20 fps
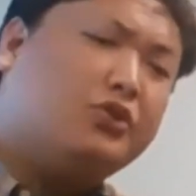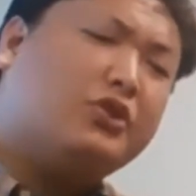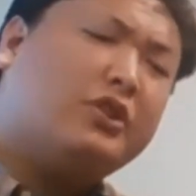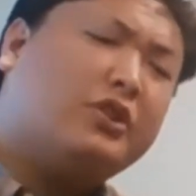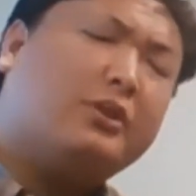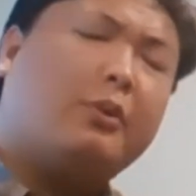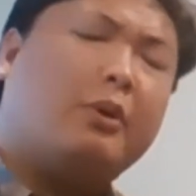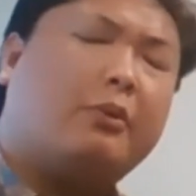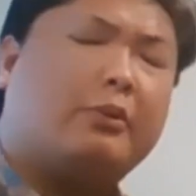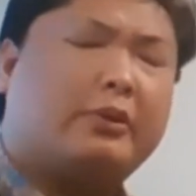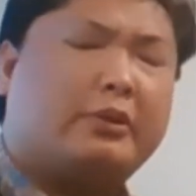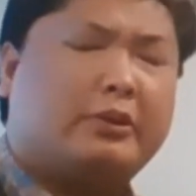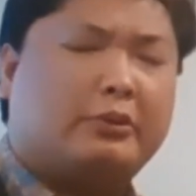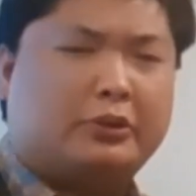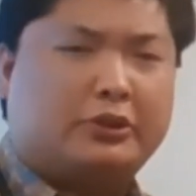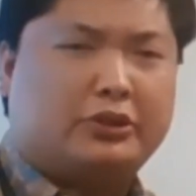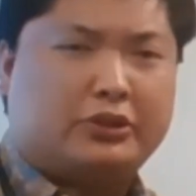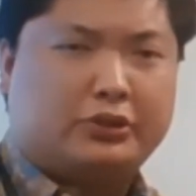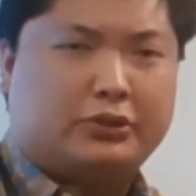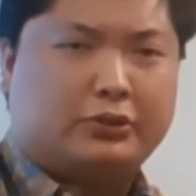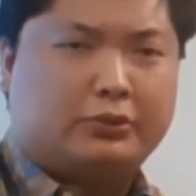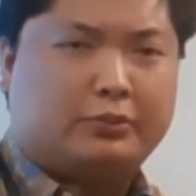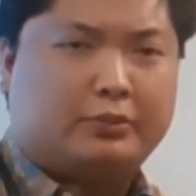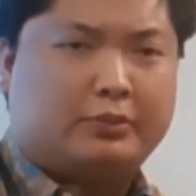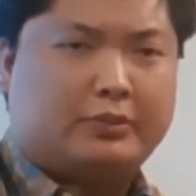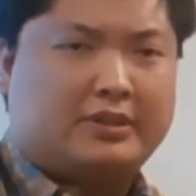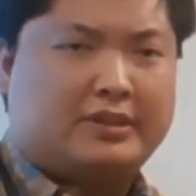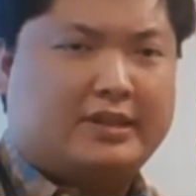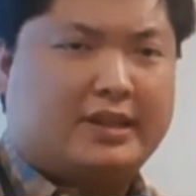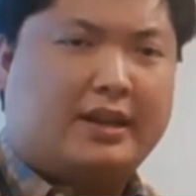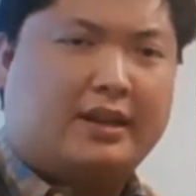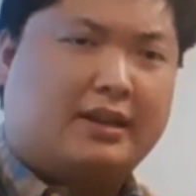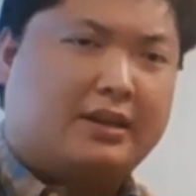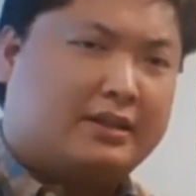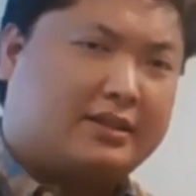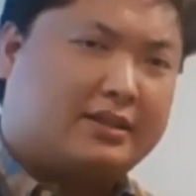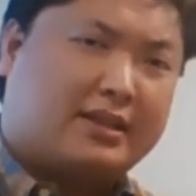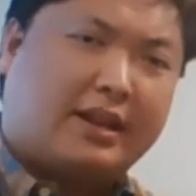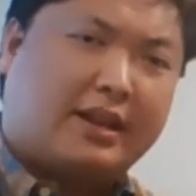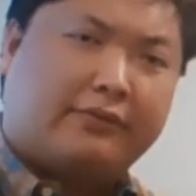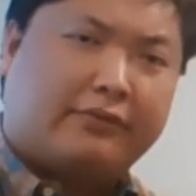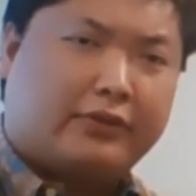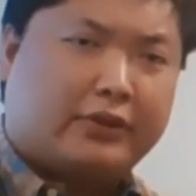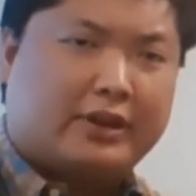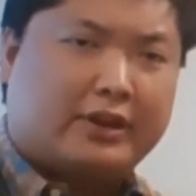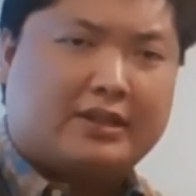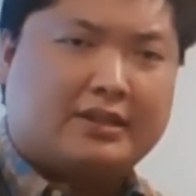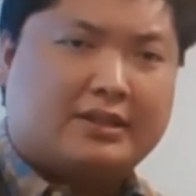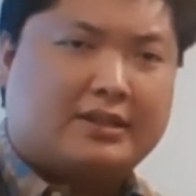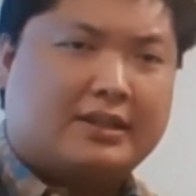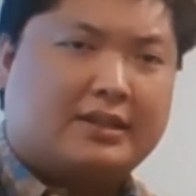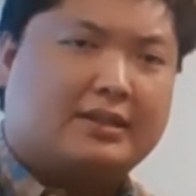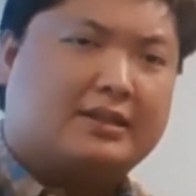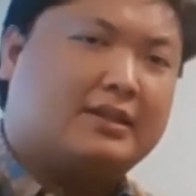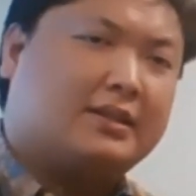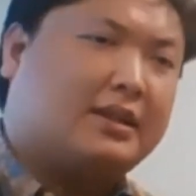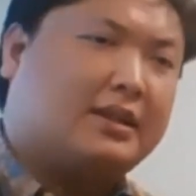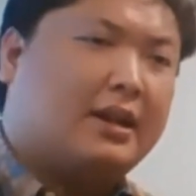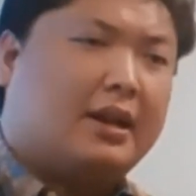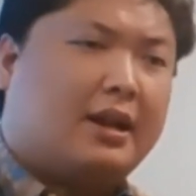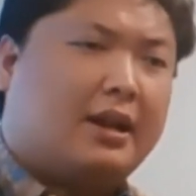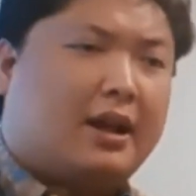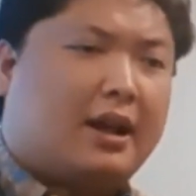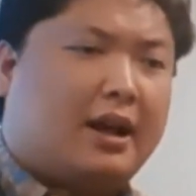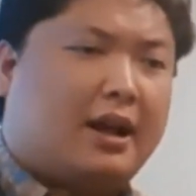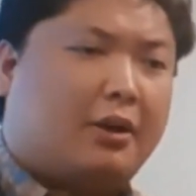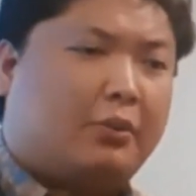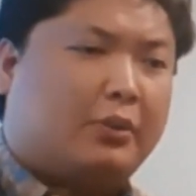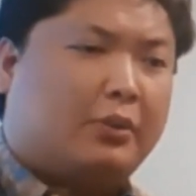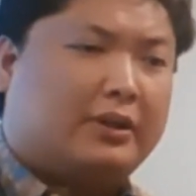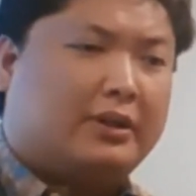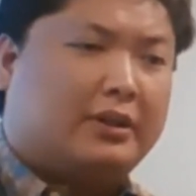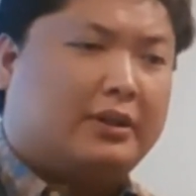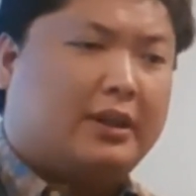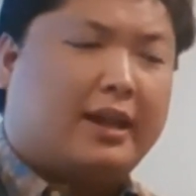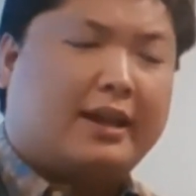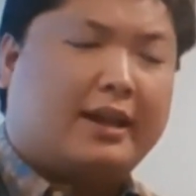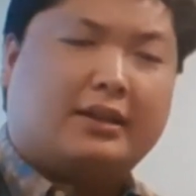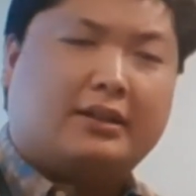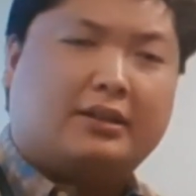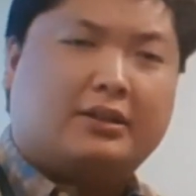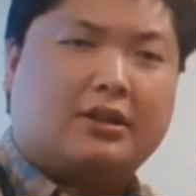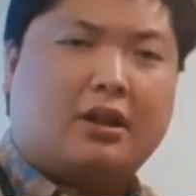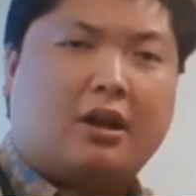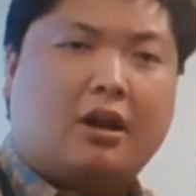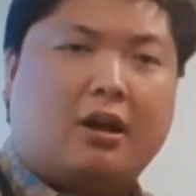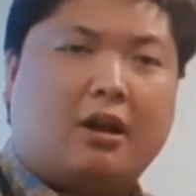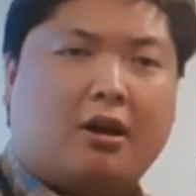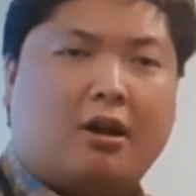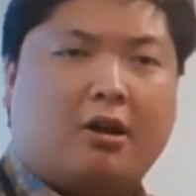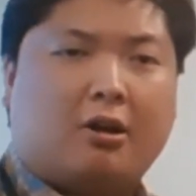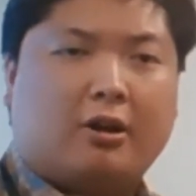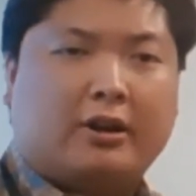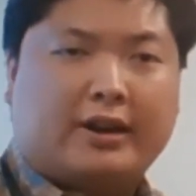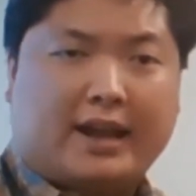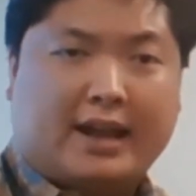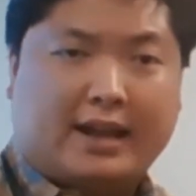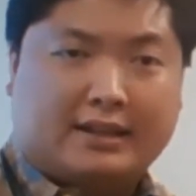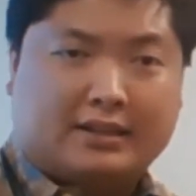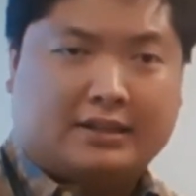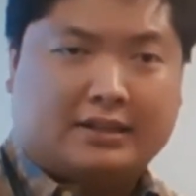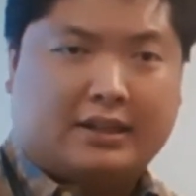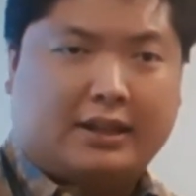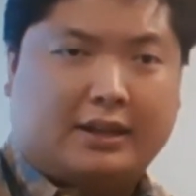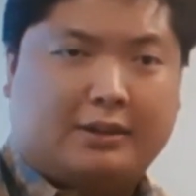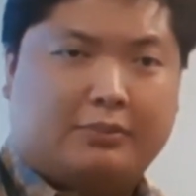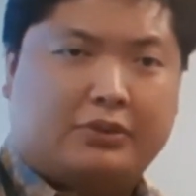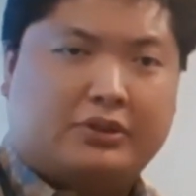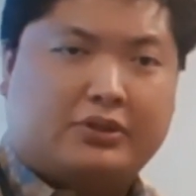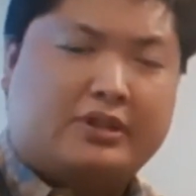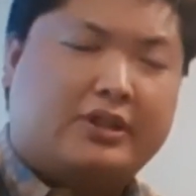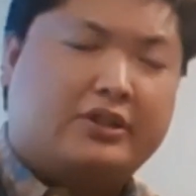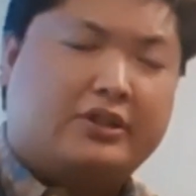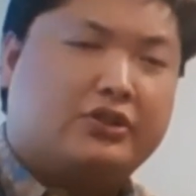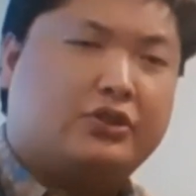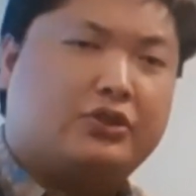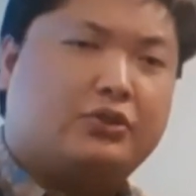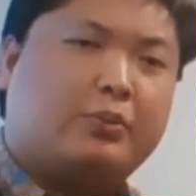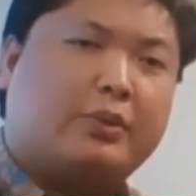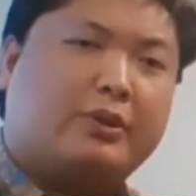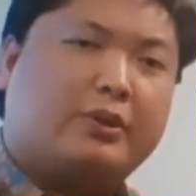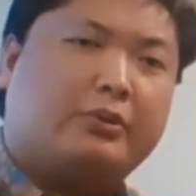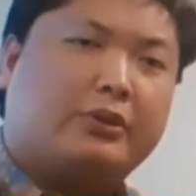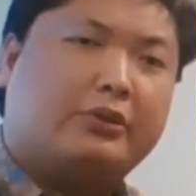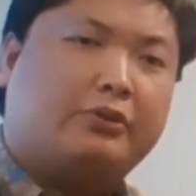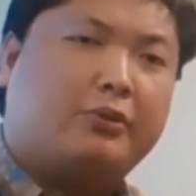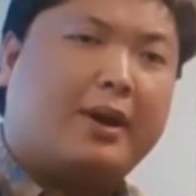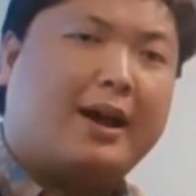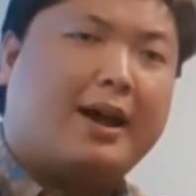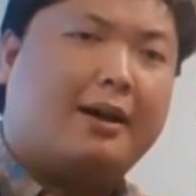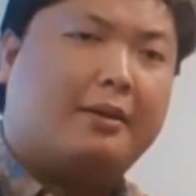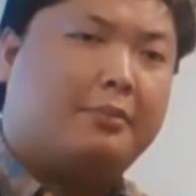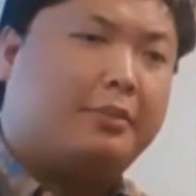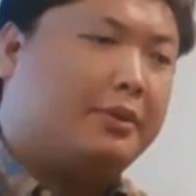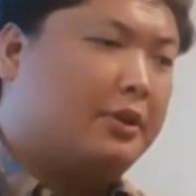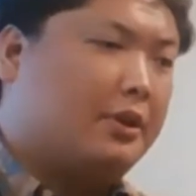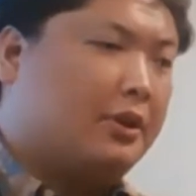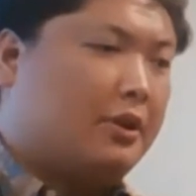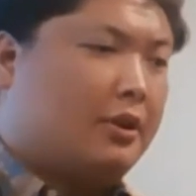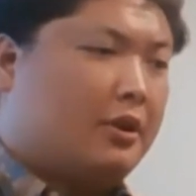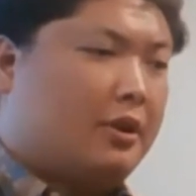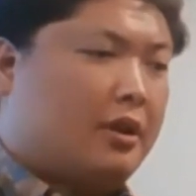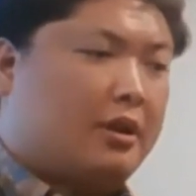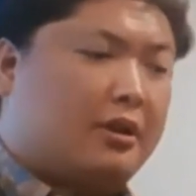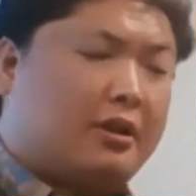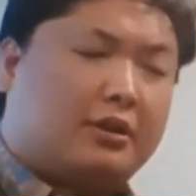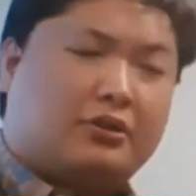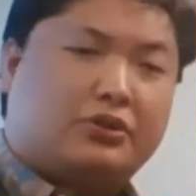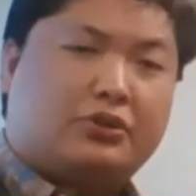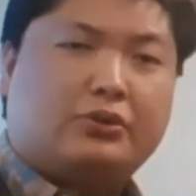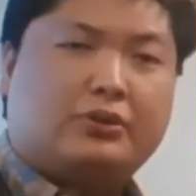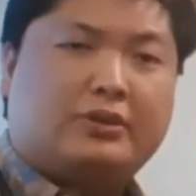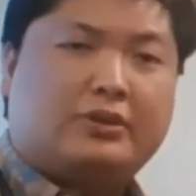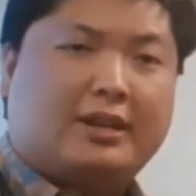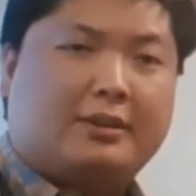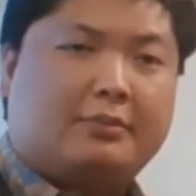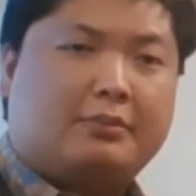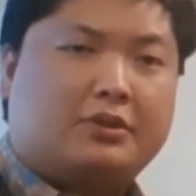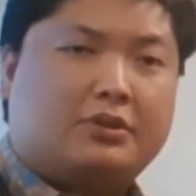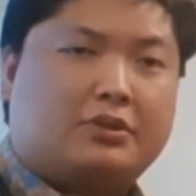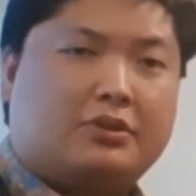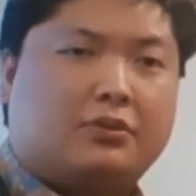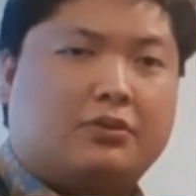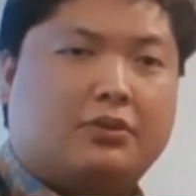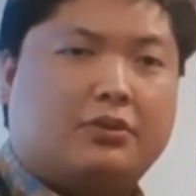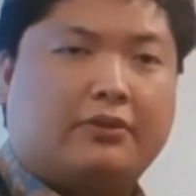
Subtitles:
Usually what we would do, say a site, for instance, would like our enhanced cleaning procedures, we would grab 2 teams.